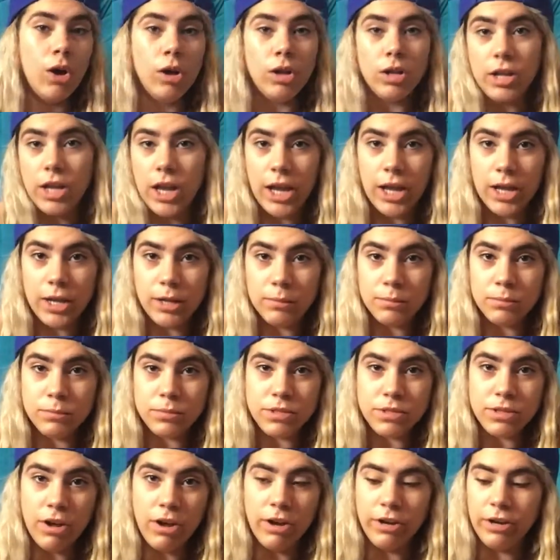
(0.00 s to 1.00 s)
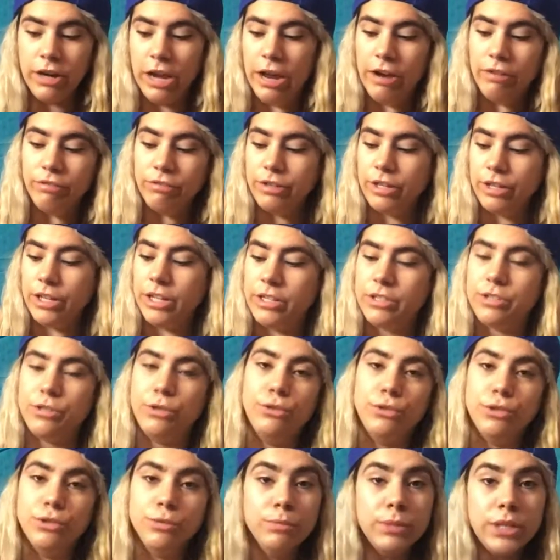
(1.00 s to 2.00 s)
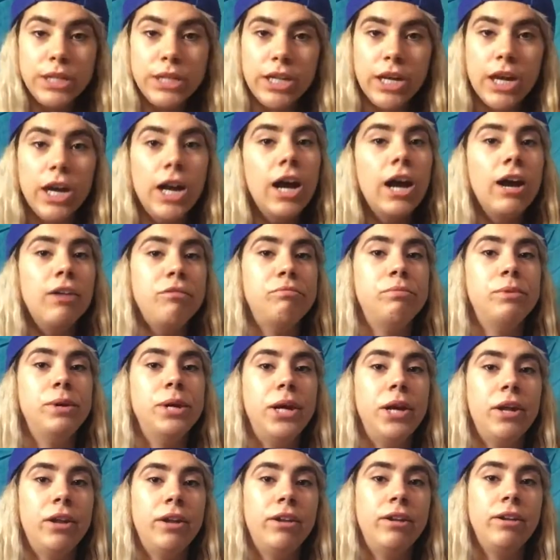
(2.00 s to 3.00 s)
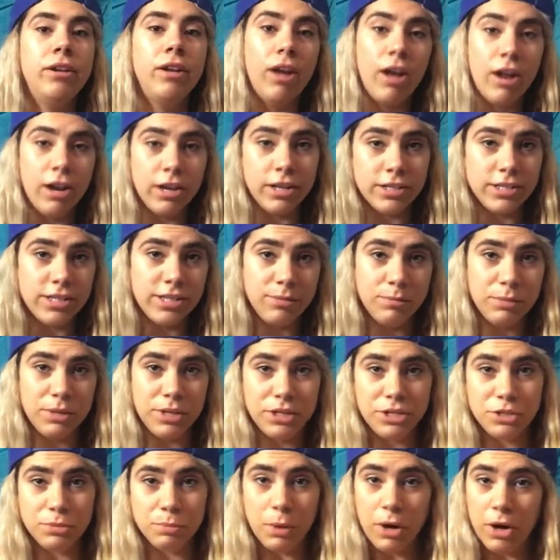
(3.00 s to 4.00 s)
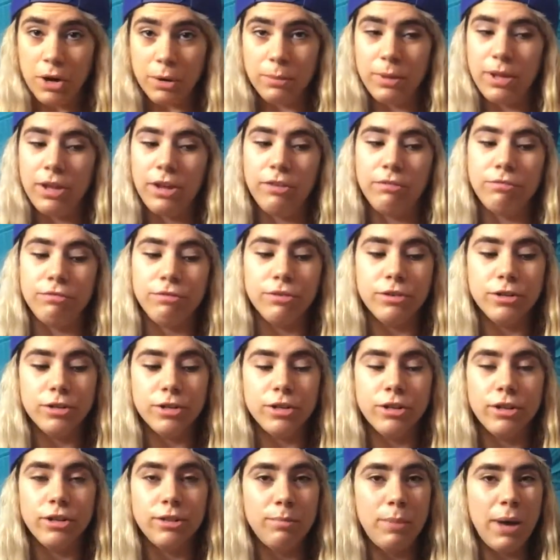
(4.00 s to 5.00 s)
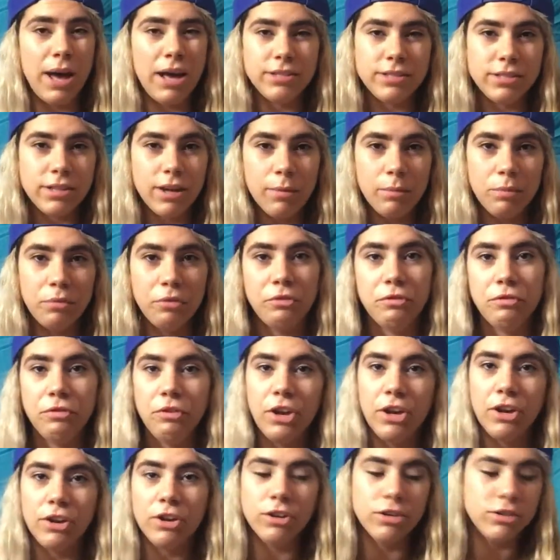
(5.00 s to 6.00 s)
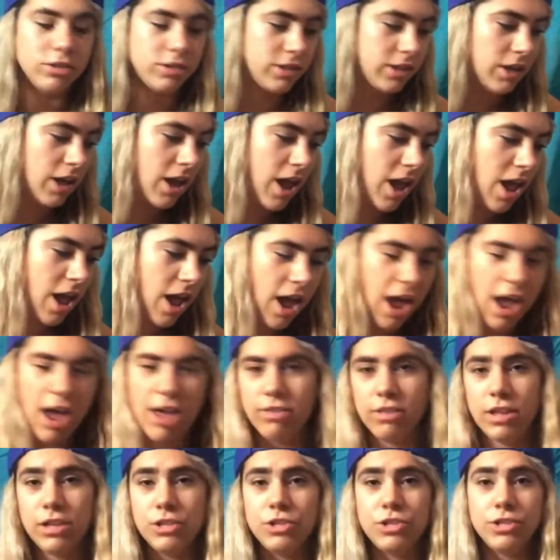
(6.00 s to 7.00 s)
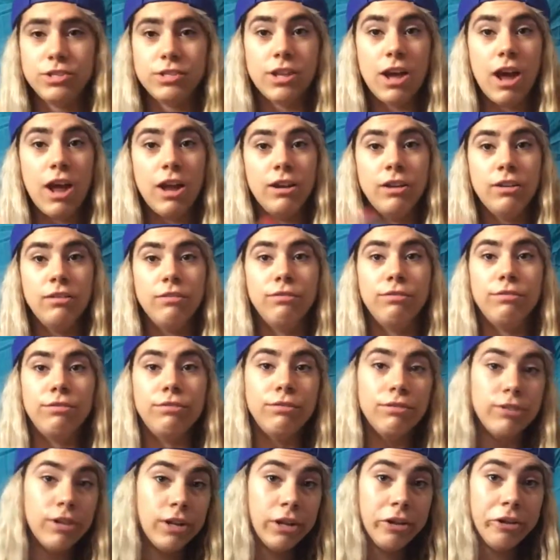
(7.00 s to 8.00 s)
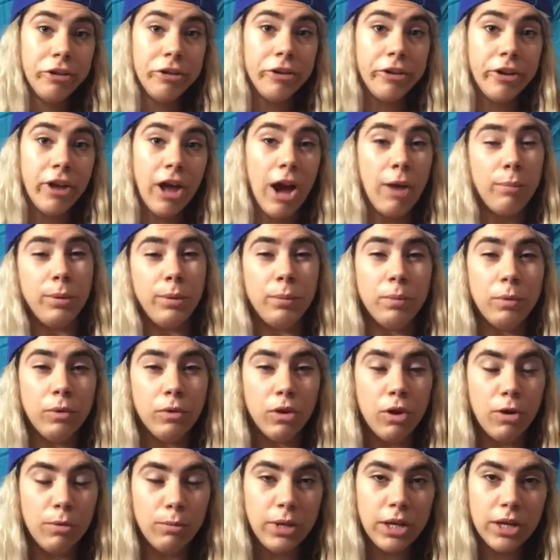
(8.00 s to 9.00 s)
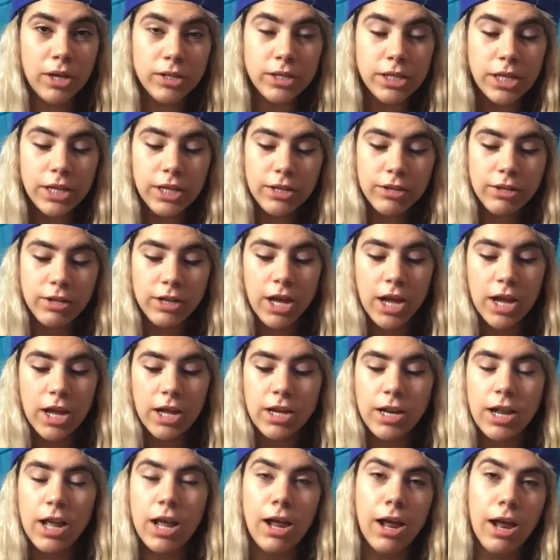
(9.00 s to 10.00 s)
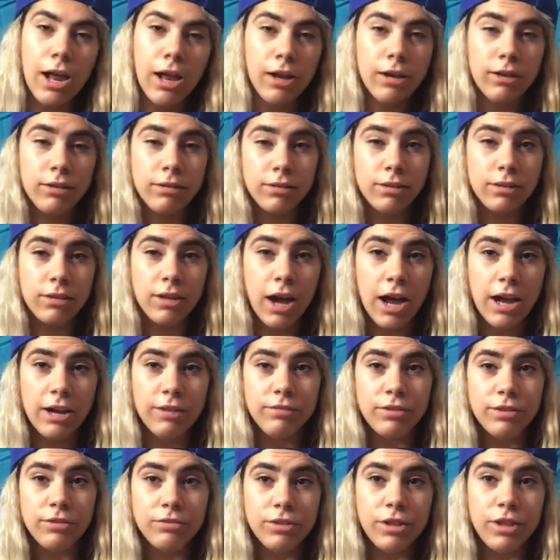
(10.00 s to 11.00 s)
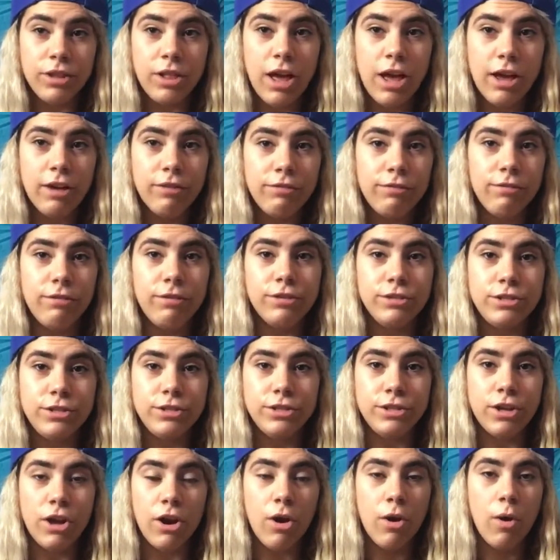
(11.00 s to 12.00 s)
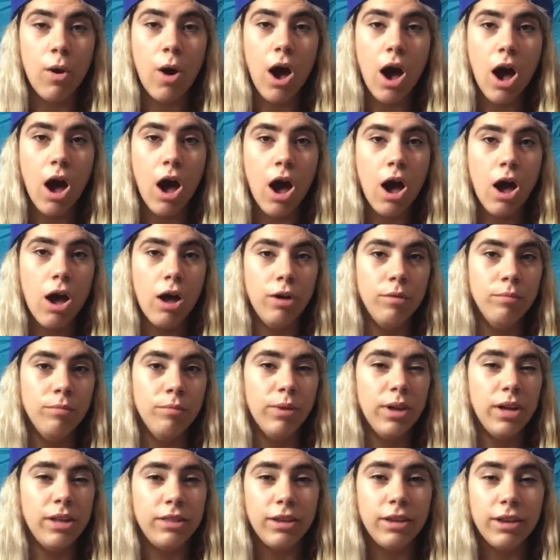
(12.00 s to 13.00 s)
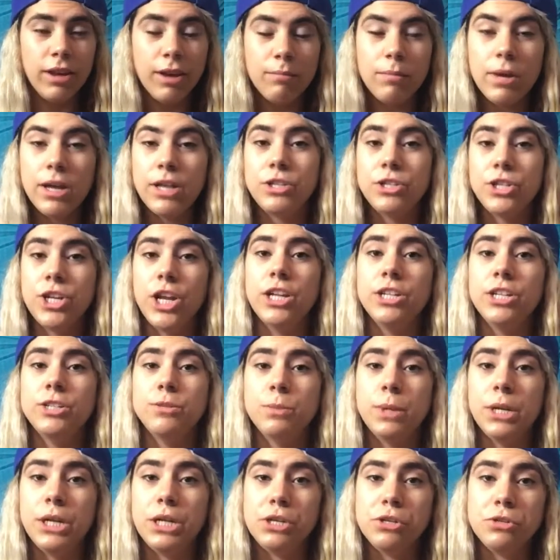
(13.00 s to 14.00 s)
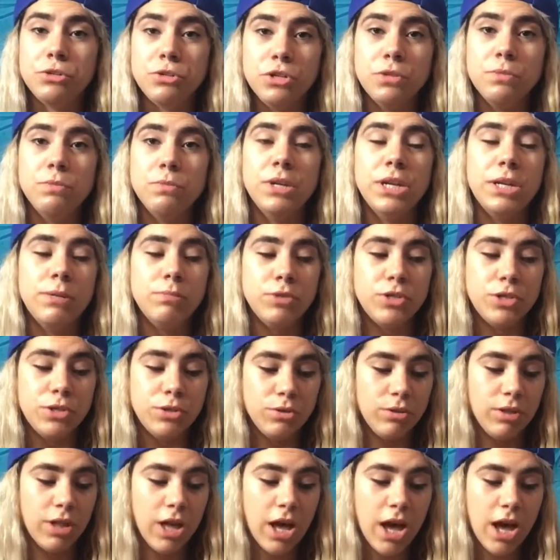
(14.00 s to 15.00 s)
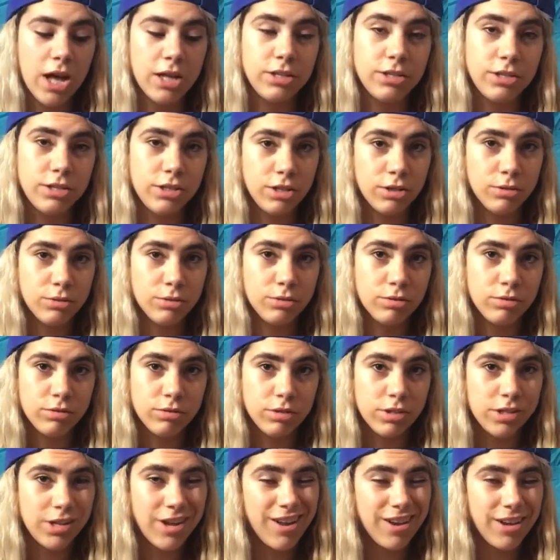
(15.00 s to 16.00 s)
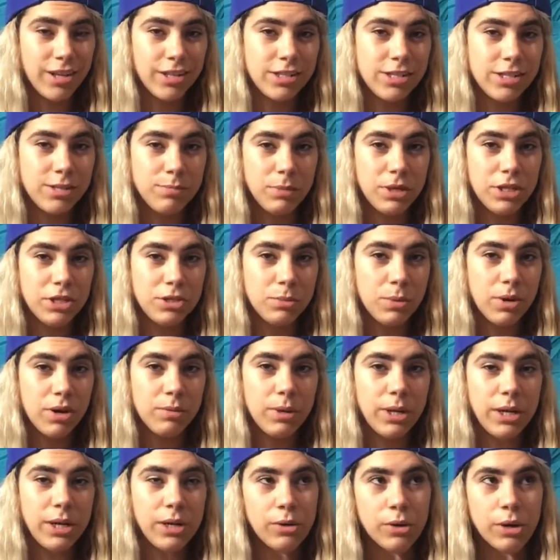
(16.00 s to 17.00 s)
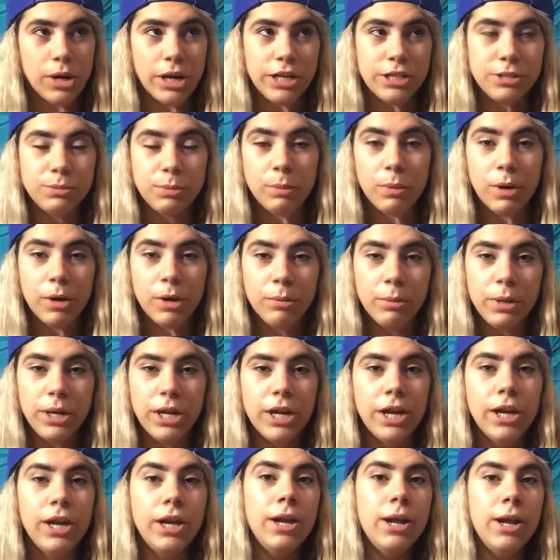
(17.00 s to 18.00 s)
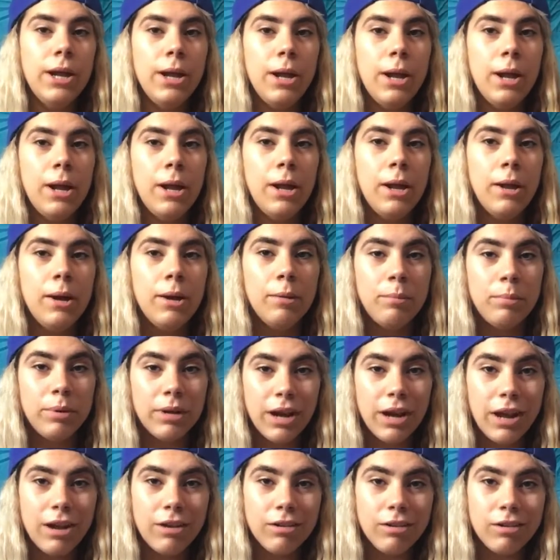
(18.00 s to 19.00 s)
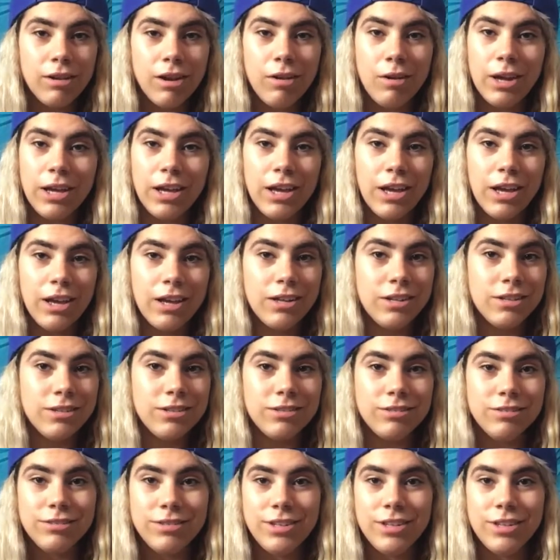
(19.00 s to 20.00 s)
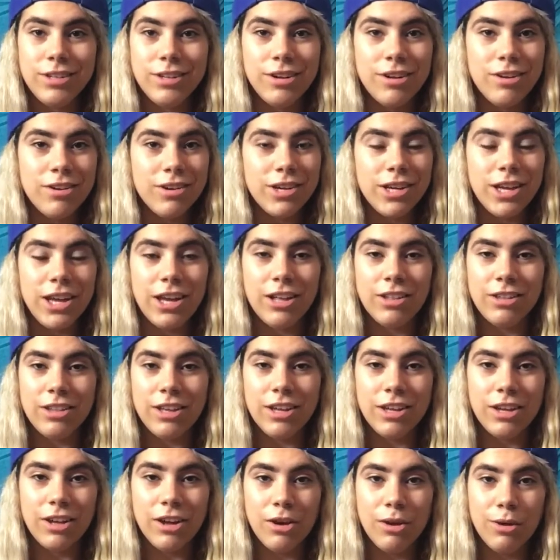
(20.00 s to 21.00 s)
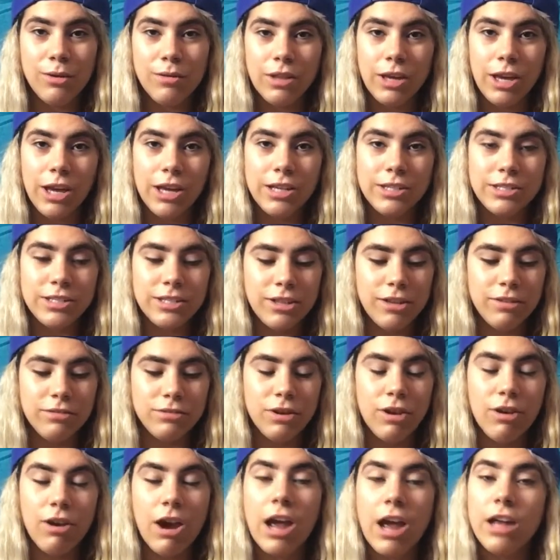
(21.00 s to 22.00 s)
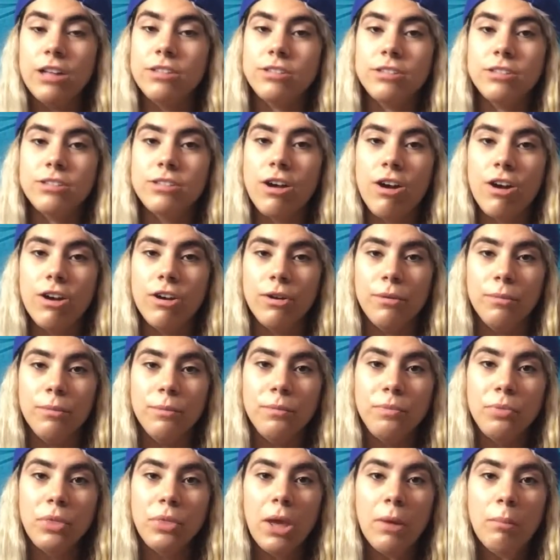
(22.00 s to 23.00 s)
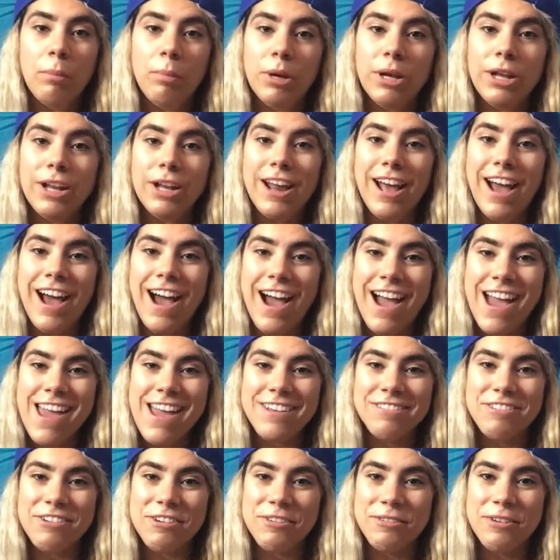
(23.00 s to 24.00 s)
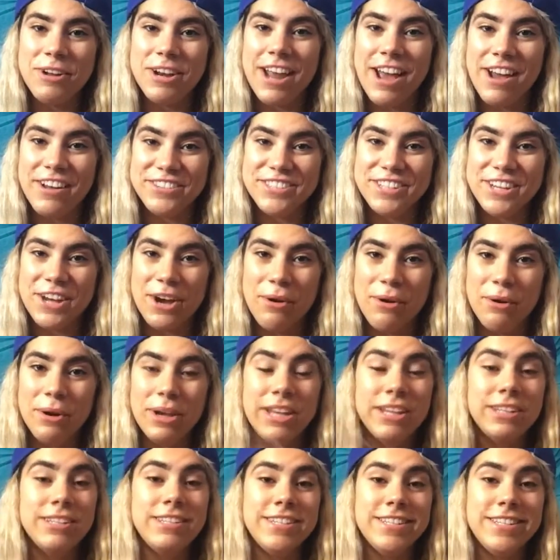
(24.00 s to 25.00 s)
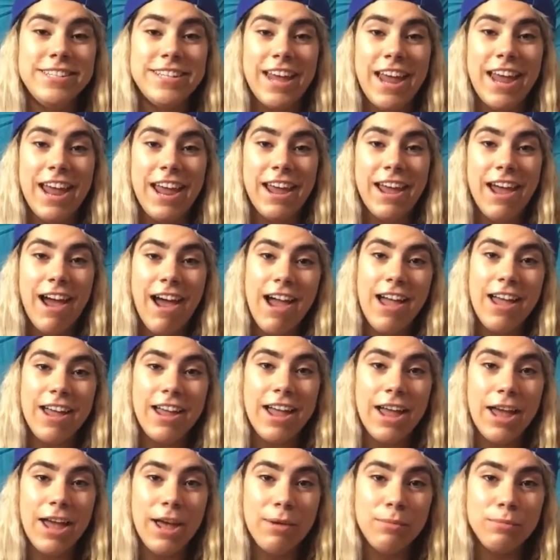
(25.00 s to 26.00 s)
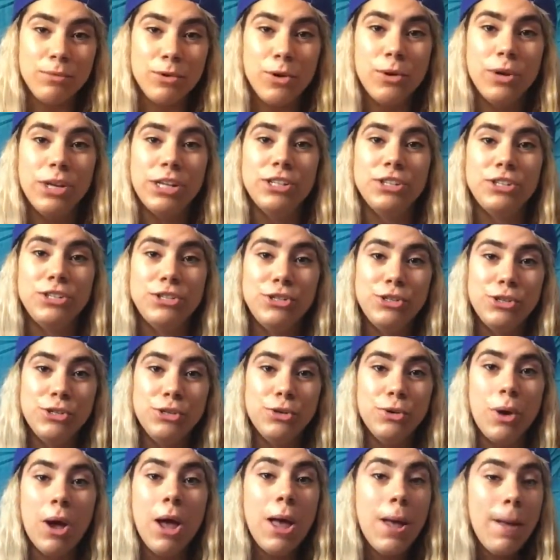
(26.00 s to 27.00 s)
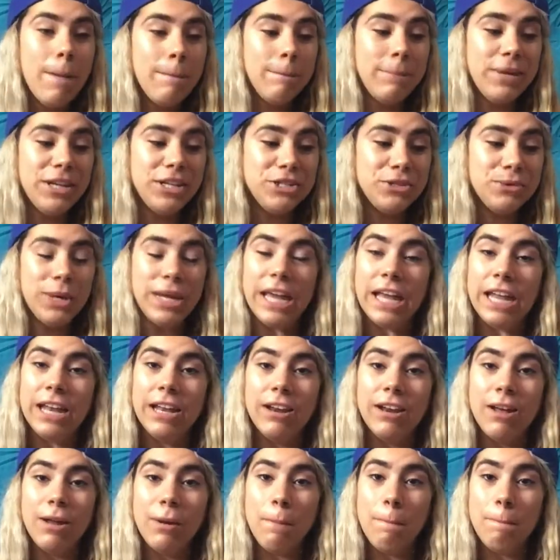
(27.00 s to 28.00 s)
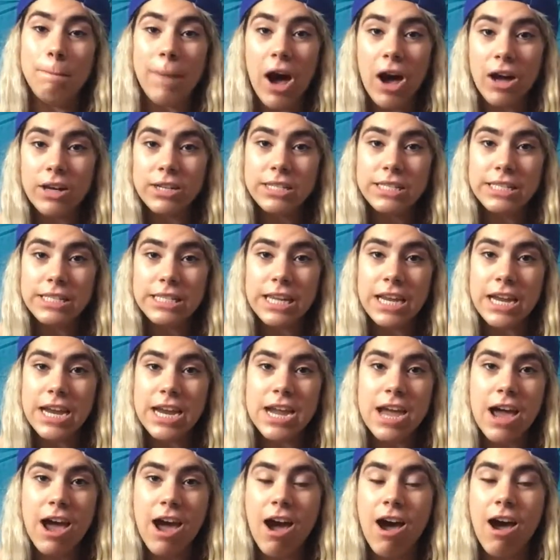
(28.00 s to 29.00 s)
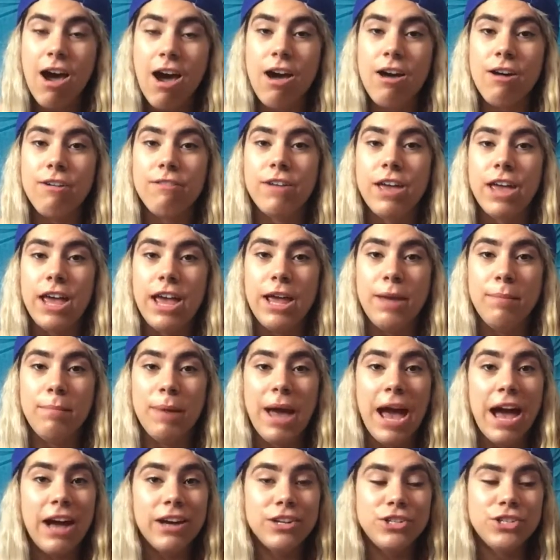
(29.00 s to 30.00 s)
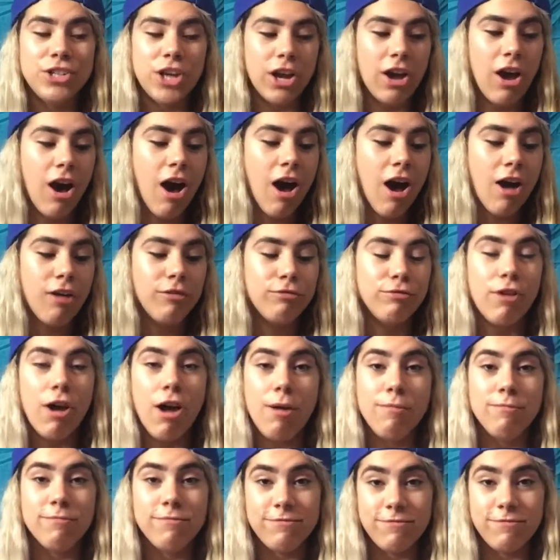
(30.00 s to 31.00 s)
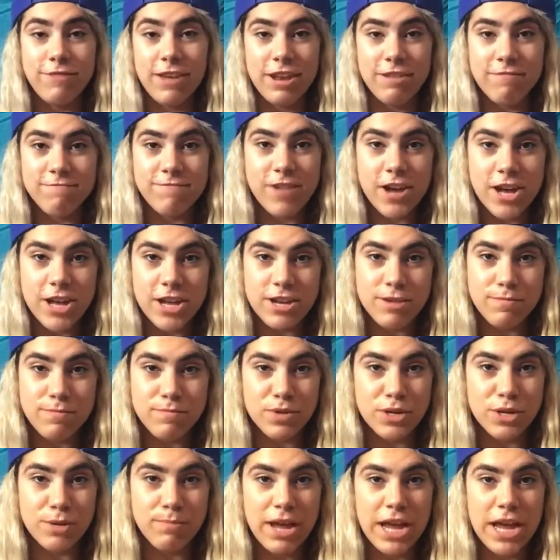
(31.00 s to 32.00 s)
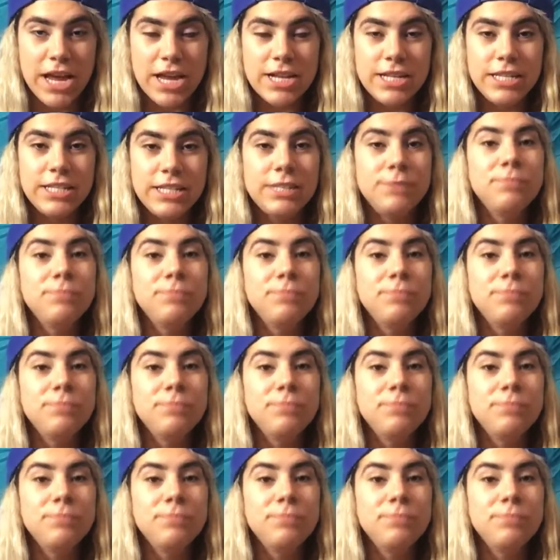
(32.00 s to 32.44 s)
names on every social media have been Huntington Beach Barbie for the past couple of years, and that's just kind of how people know me on the internet and kind of in real life. So I think I might change my YouTube name to that soon, to Huntington Beach Barbie or HB Barbie. But I don't know, I can't let go of the Casey Loves Rugrats. It's hard. But hi everyone, how's it going? Today I am going to be doing an unboxing of a package I got from FinFun Mermaid.